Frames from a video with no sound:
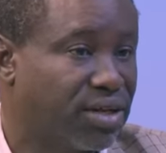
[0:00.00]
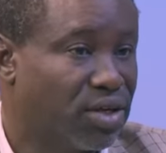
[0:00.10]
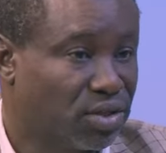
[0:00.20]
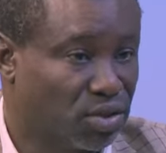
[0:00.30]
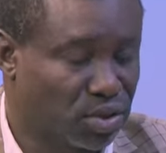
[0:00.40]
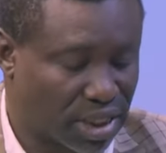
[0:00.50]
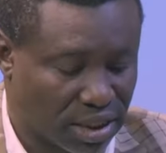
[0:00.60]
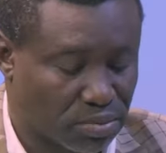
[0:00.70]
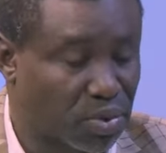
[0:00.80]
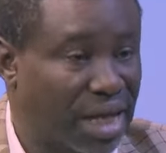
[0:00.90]
Mm -hmm. Those are
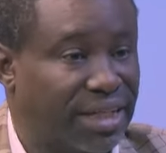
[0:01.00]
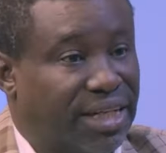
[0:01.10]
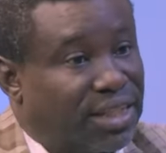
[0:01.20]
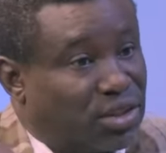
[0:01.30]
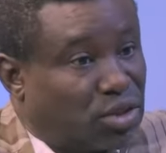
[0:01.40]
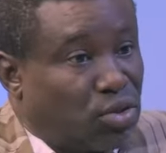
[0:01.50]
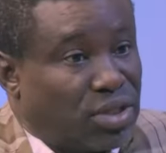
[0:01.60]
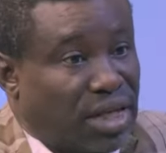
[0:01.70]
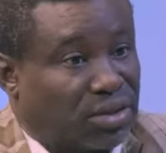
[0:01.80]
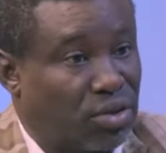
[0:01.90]
the, and then the
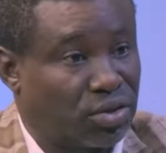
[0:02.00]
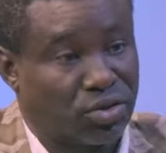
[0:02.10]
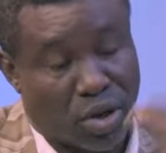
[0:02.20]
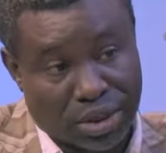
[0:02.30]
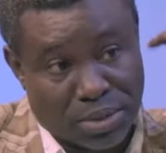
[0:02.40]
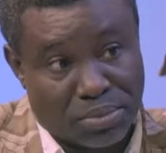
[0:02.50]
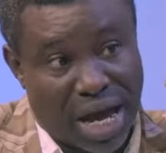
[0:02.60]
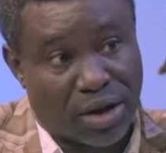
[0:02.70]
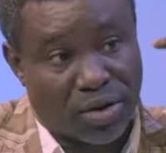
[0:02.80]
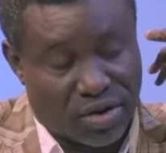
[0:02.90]
shoulders also, on the
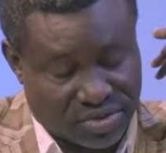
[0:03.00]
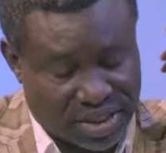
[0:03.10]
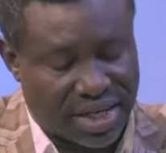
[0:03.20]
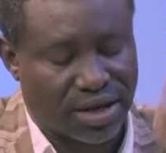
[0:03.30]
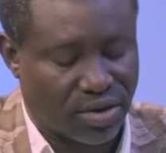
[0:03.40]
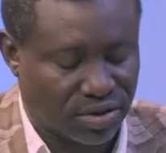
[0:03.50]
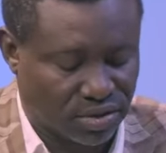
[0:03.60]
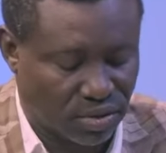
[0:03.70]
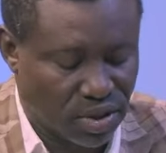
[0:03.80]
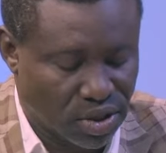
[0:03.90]
back of the neck
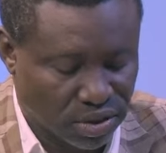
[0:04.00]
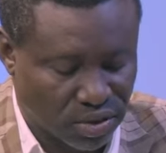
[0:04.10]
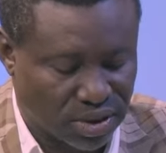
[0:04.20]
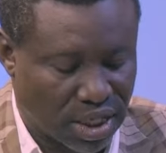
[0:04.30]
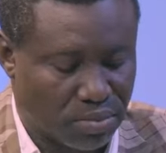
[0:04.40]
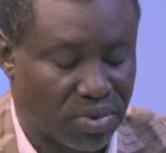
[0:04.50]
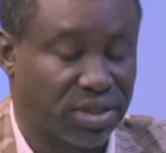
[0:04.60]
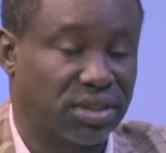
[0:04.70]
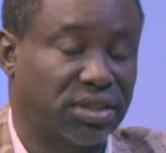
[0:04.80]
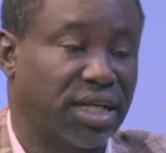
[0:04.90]
also. Mm -hmm. Those are the
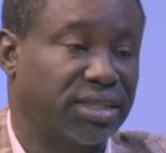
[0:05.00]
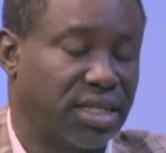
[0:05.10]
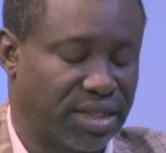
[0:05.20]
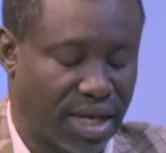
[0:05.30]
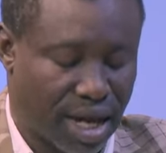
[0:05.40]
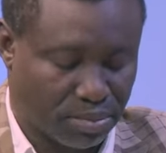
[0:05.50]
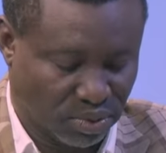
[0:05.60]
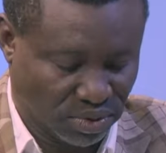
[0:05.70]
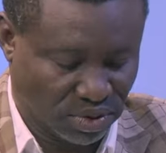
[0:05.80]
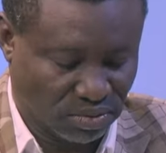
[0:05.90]
places that it
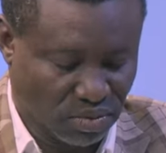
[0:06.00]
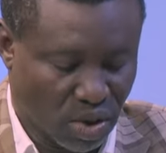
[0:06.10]
happens.